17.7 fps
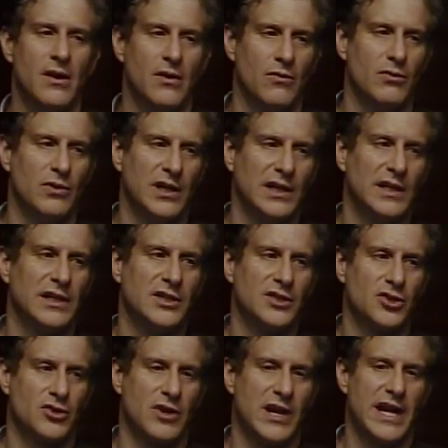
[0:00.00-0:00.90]
really
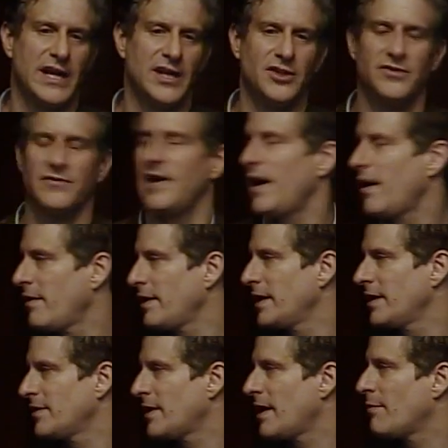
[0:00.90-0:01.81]
strange
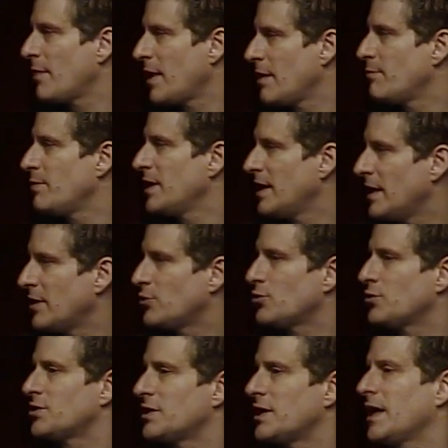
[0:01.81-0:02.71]
variant that might be
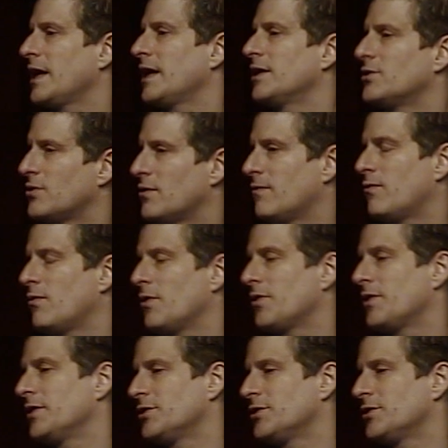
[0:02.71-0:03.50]
interesting and so forth.